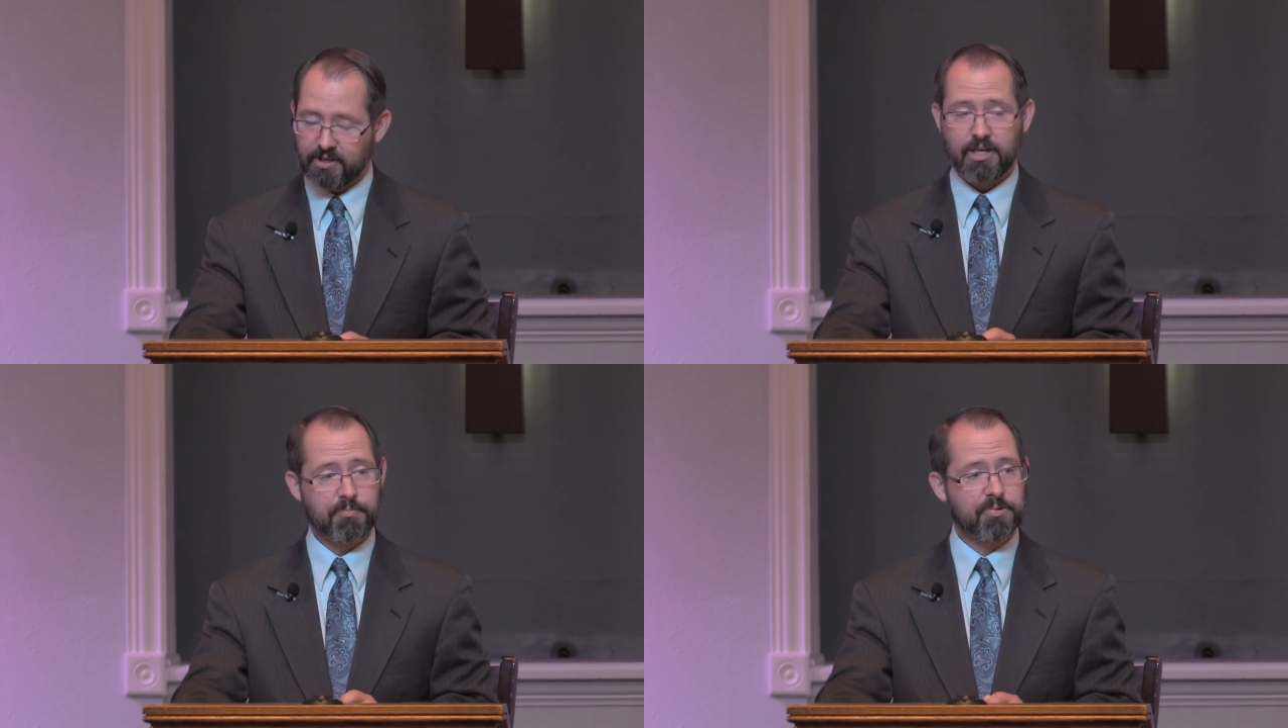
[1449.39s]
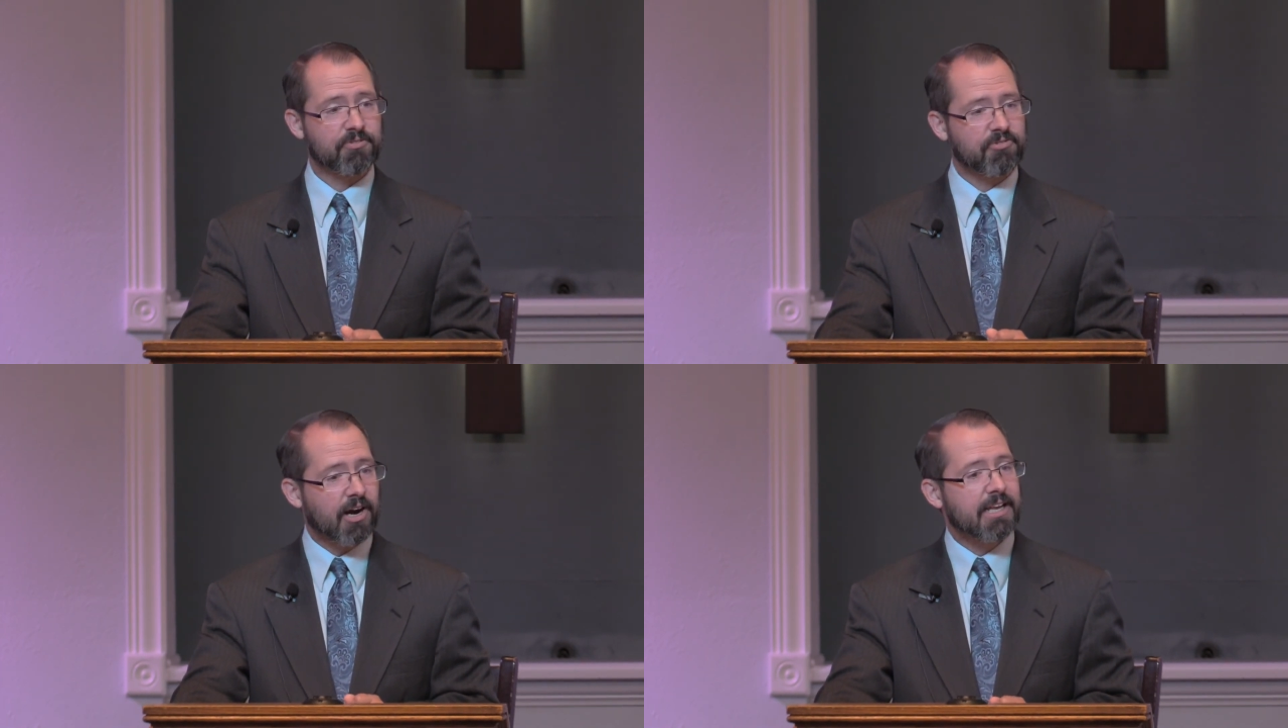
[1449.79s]
and
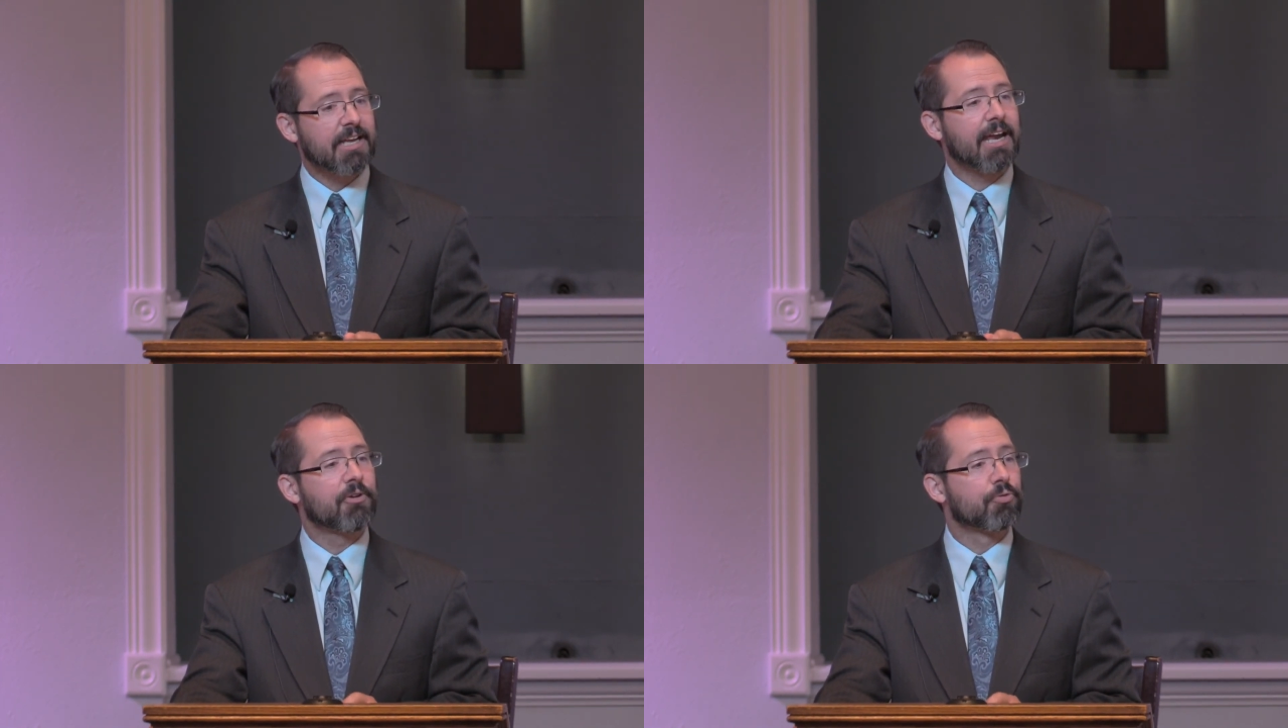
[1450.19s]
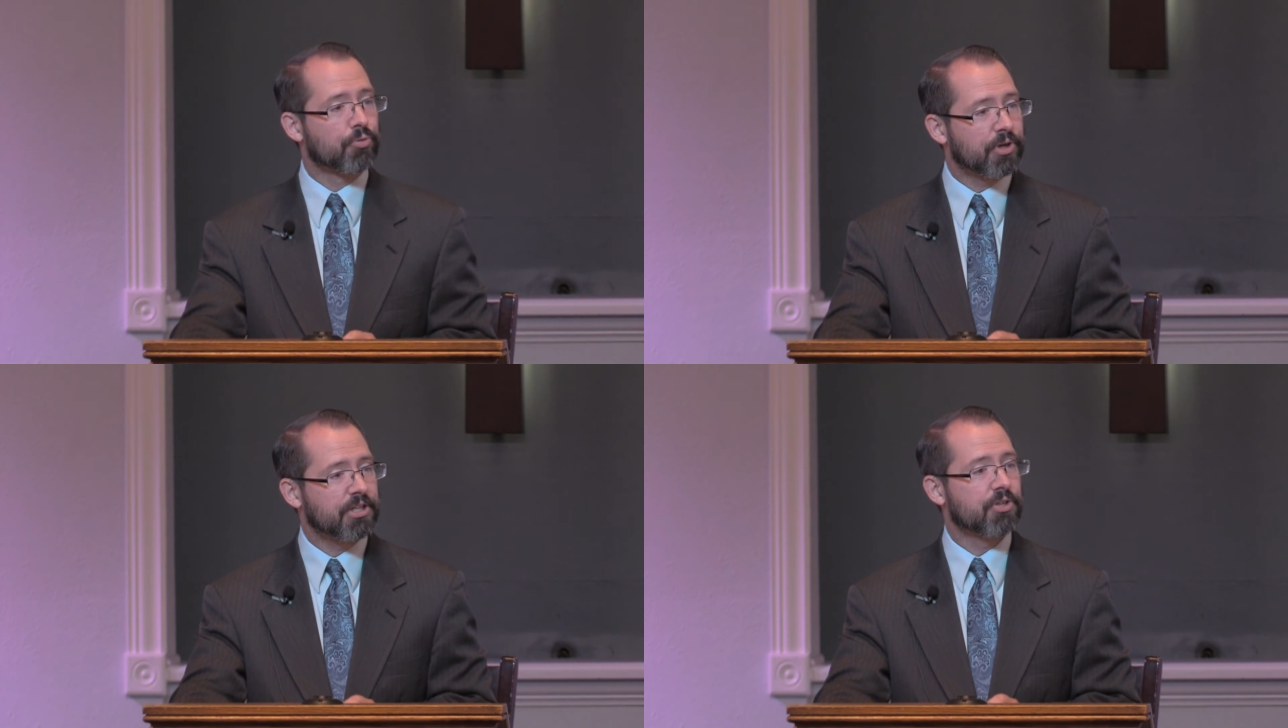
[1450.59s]
providing a
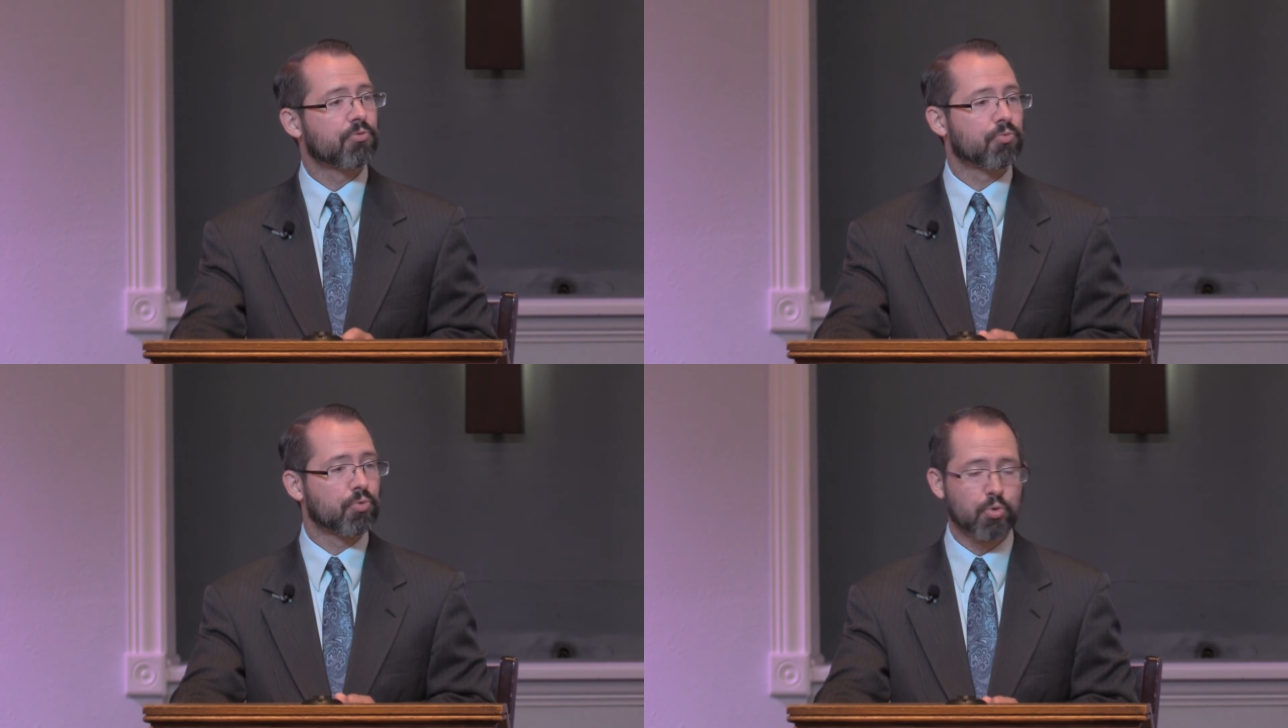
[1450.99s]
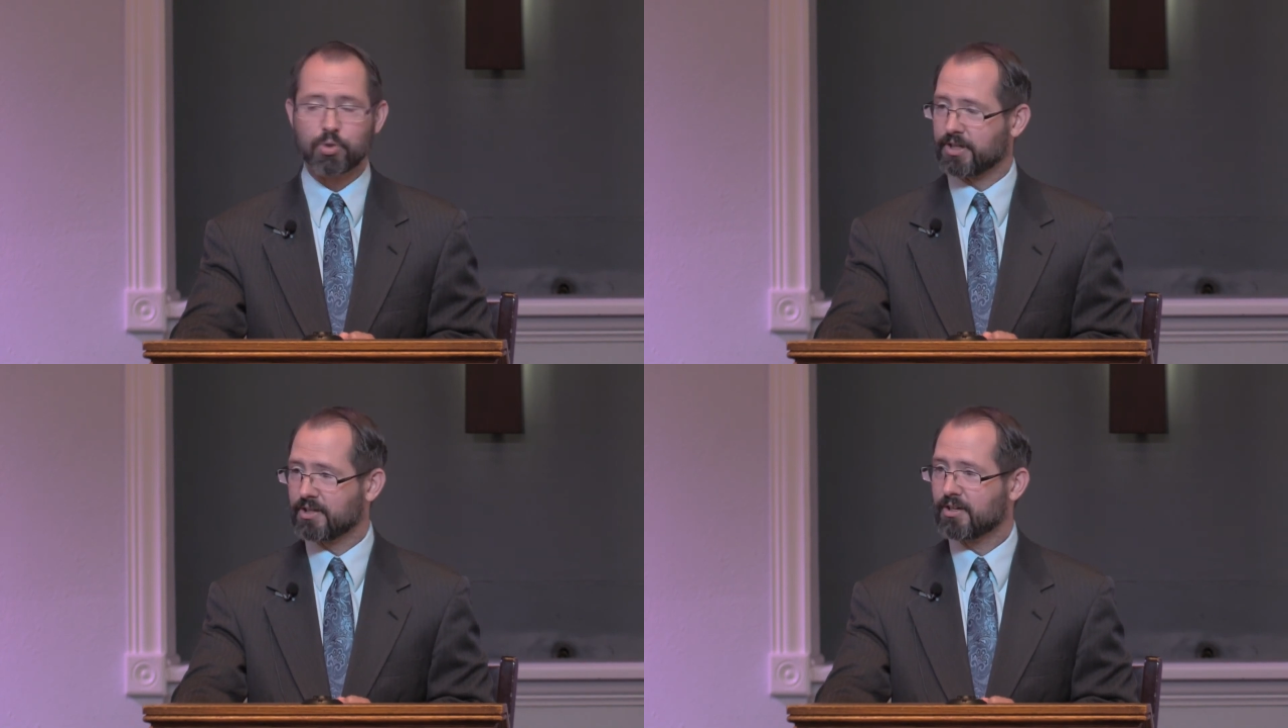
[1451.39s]
written
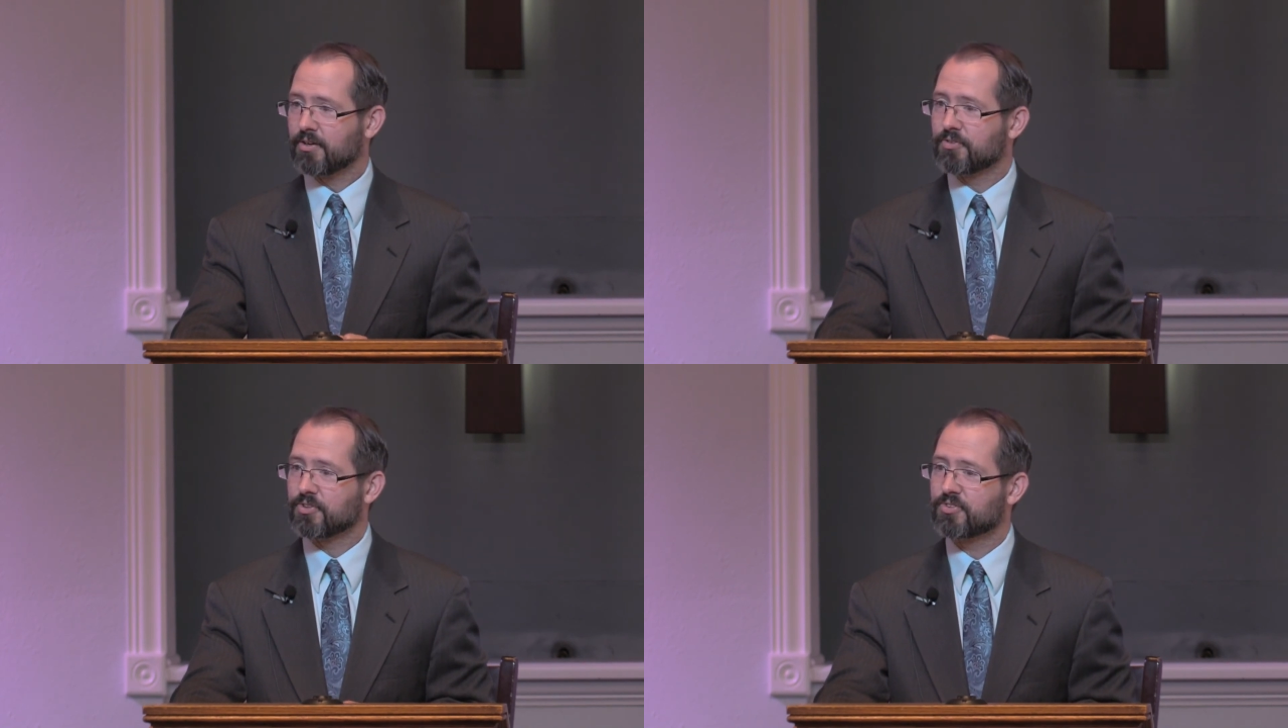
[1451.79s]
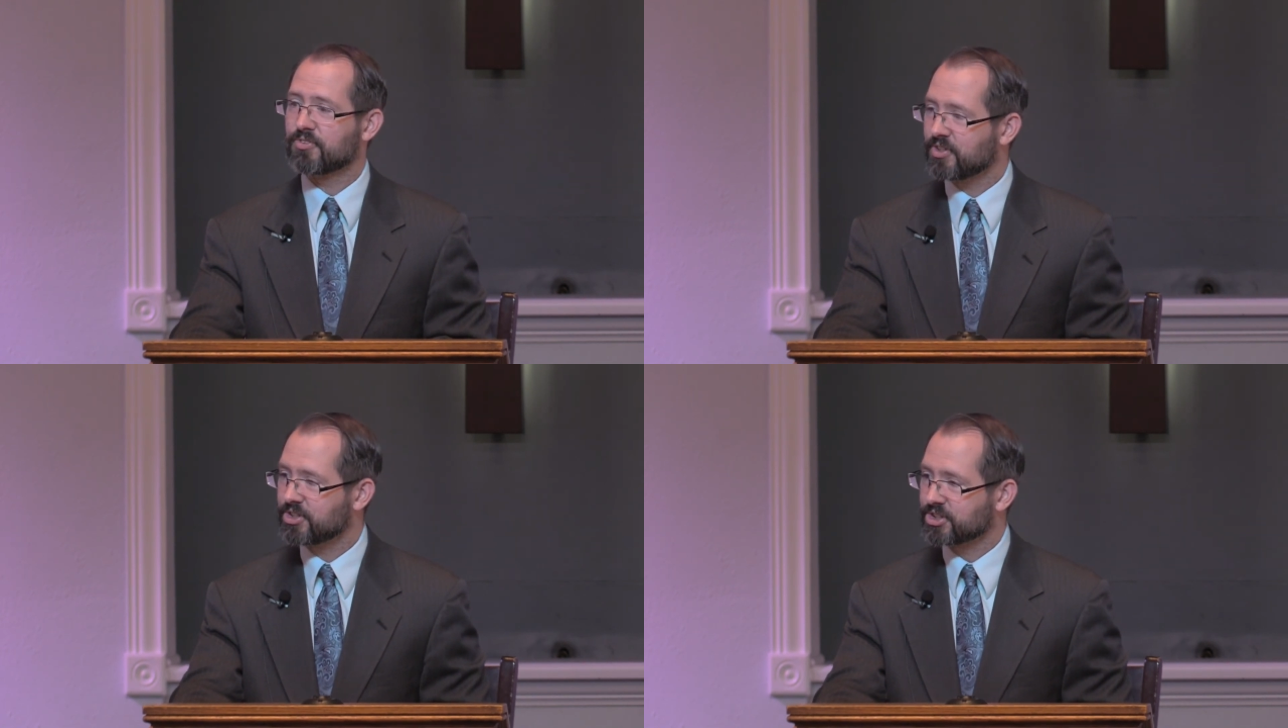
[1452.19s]
ruling of his
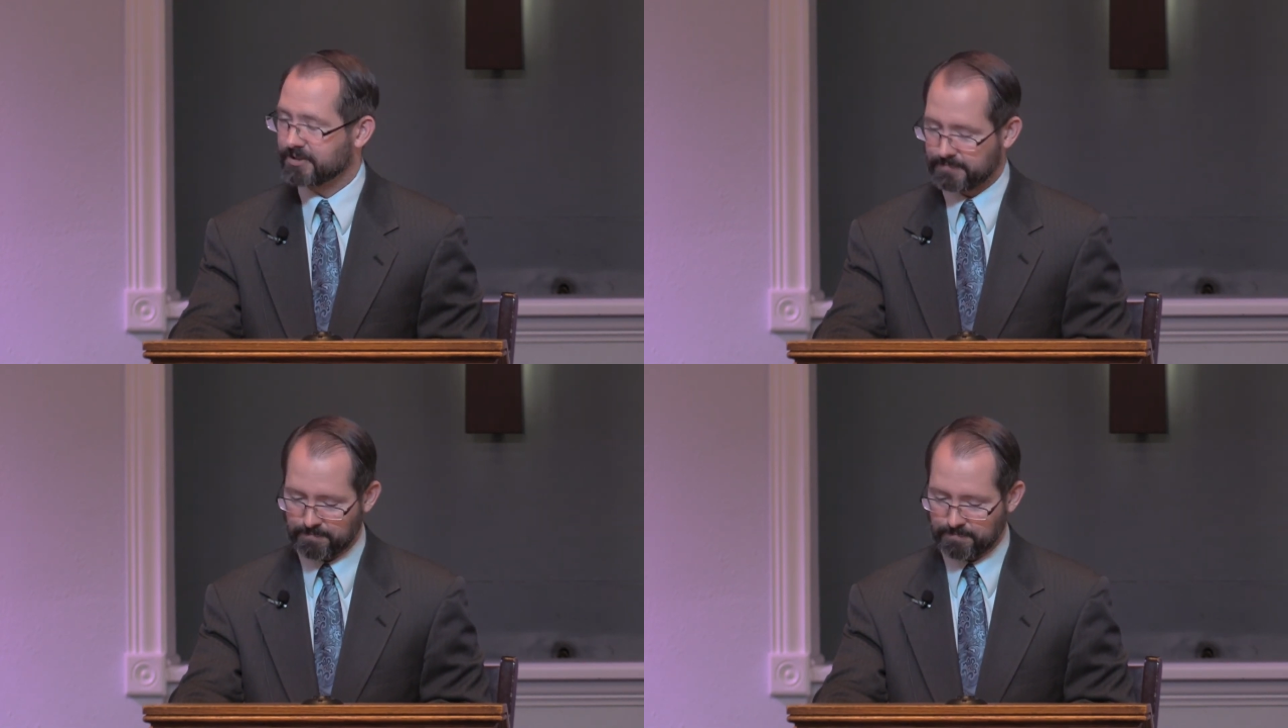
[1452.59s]
decision.